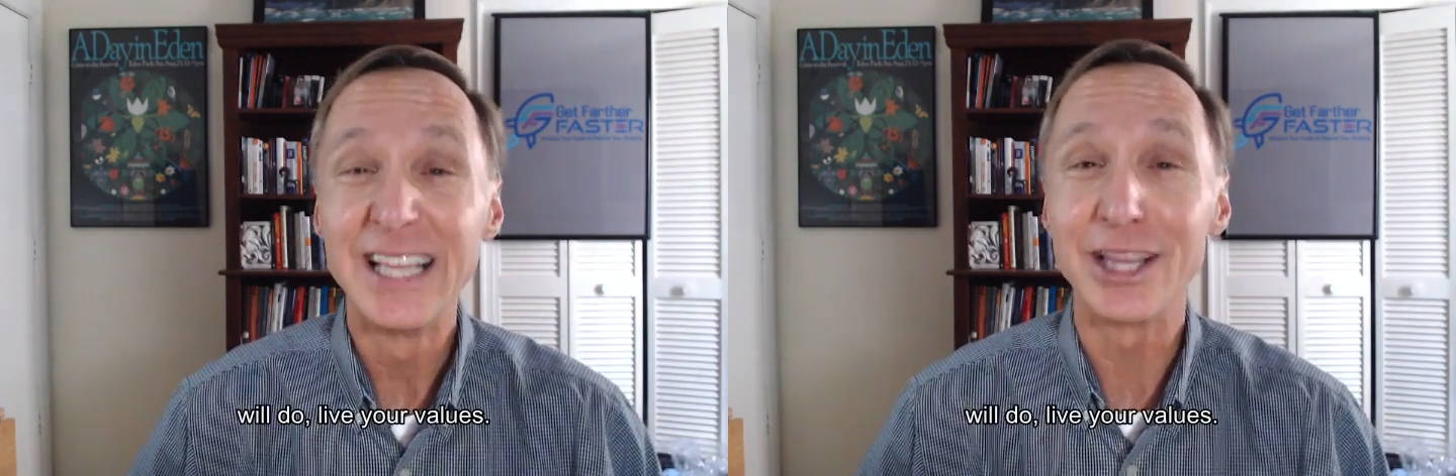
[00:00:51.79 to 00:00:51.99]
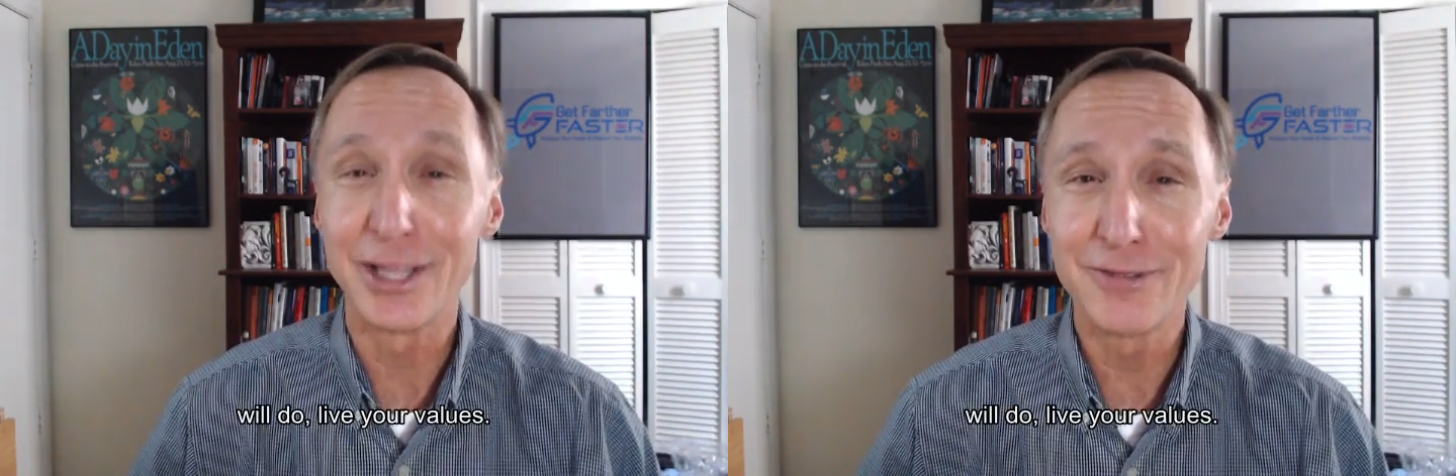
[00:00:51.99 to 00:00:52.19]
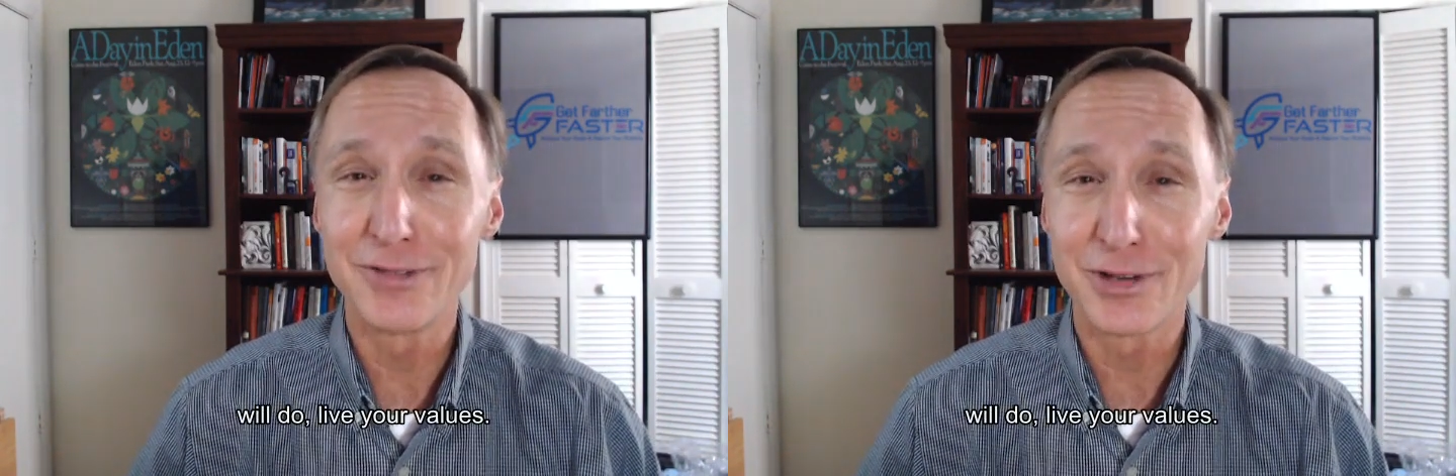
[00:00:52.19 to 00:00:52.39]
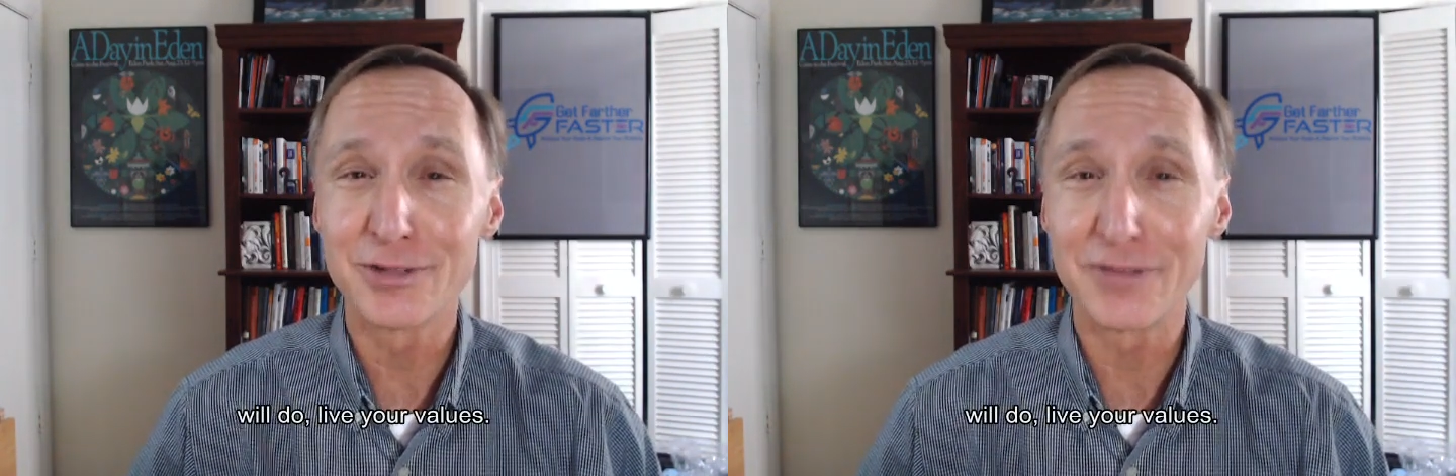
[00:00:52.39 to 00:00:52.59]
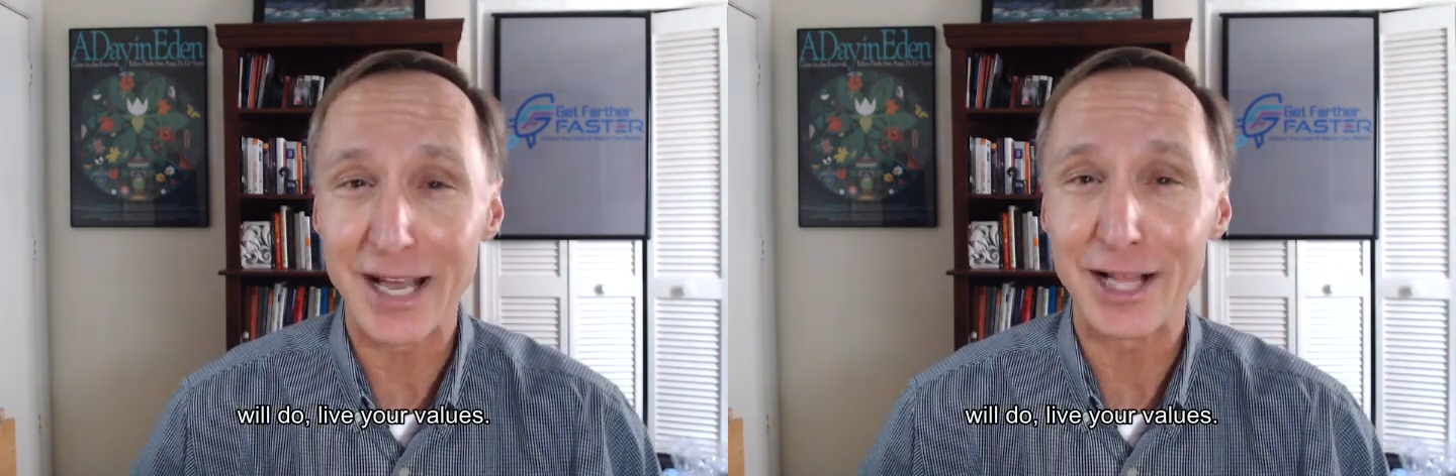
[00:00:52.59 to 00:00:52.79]
Live your
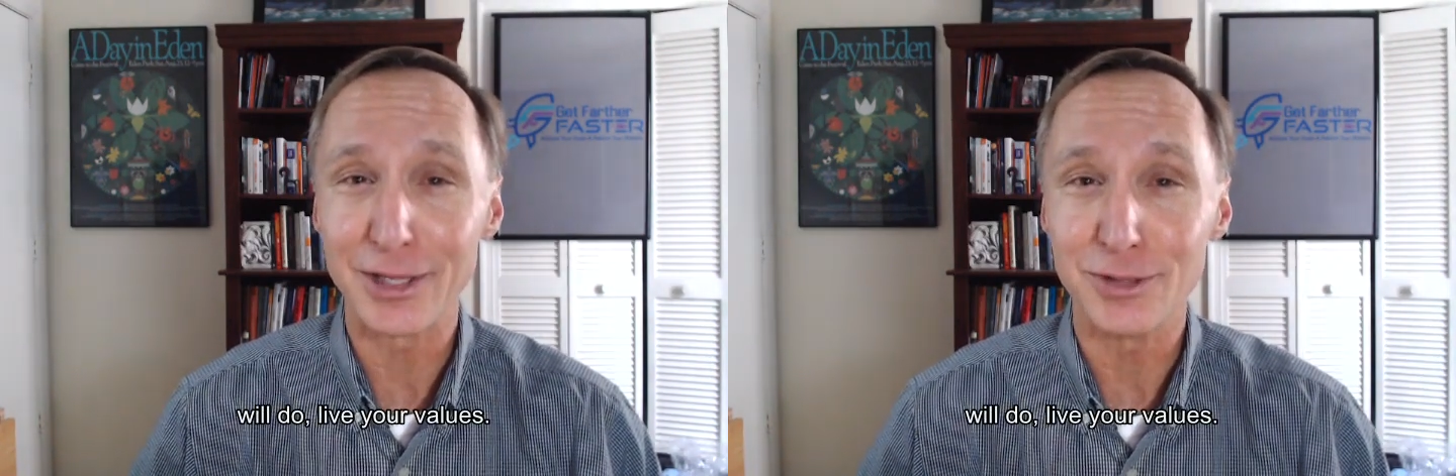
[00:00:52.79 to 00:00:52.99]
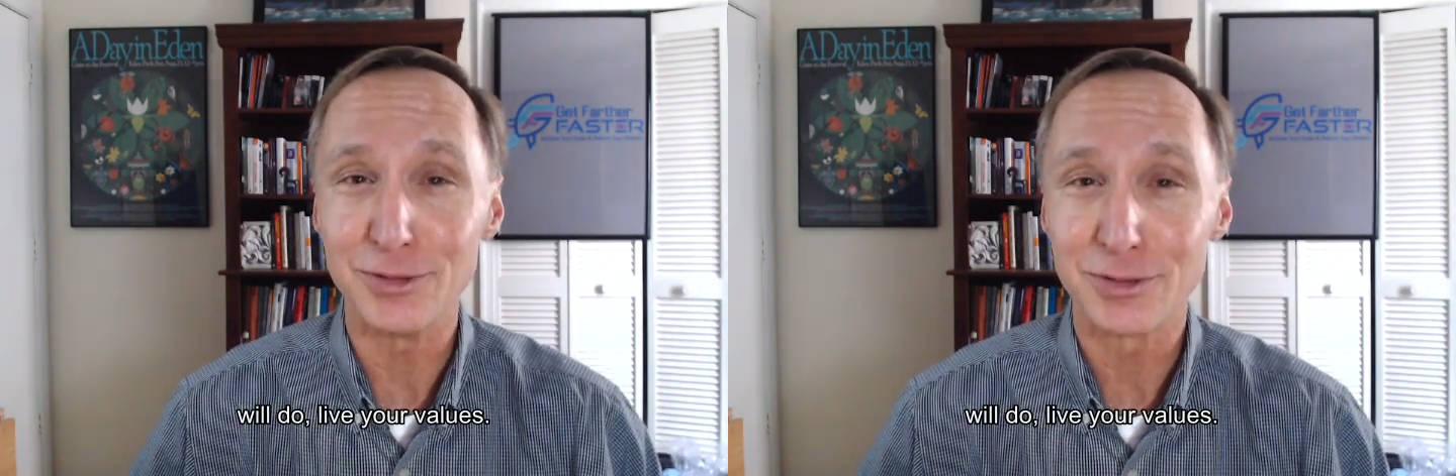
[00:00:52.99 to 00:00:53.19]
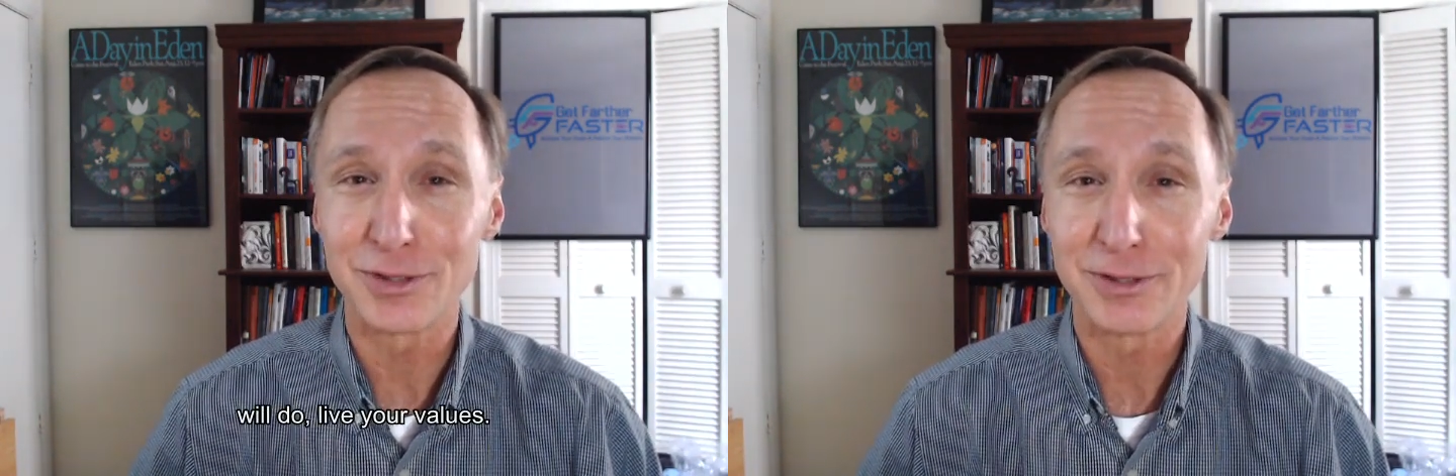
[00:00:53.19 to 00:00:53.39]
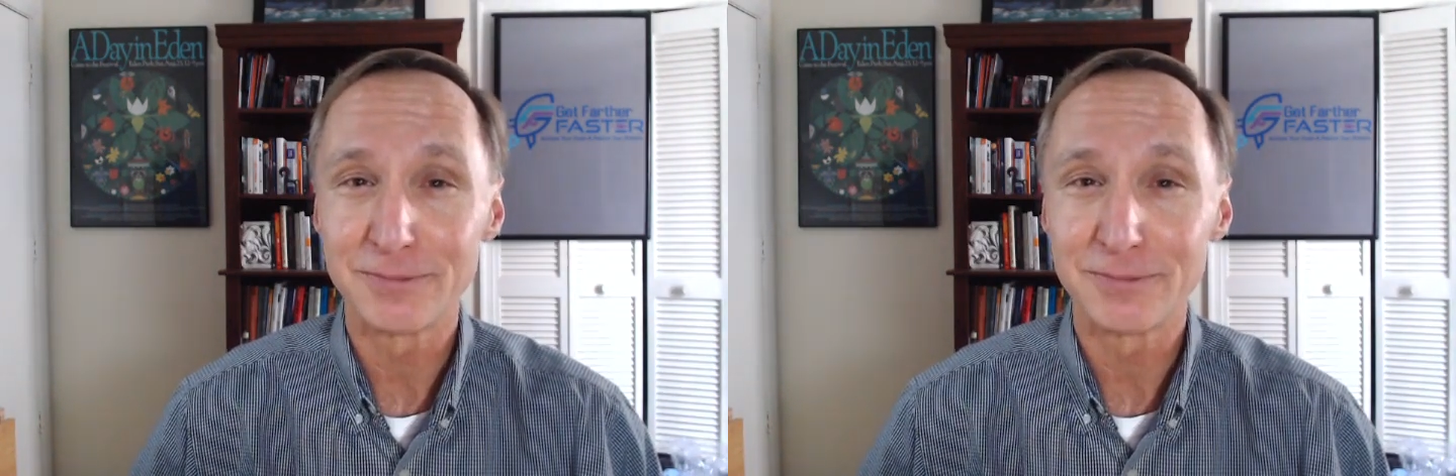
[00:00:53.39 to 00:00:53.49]
values.